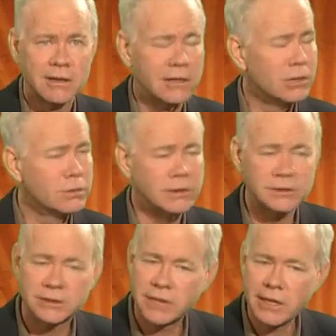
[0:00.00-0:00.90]
who was
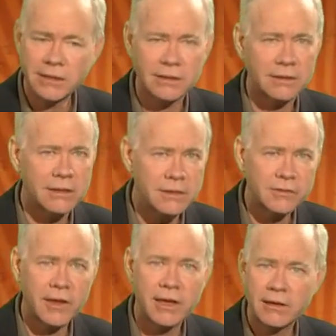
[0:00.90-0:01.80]
shaking
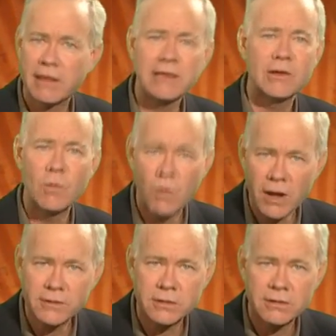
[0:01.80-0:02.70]
his head in
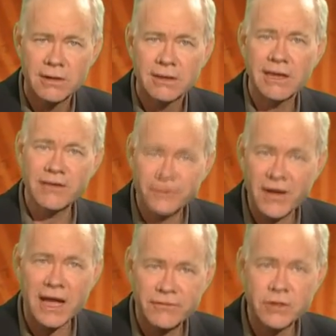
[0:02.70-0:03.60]
wonder at
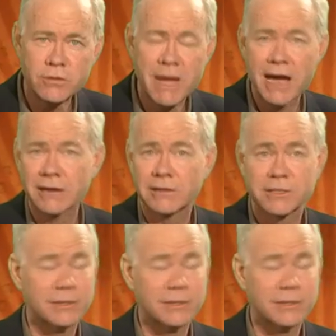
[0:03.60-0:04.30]
five new models.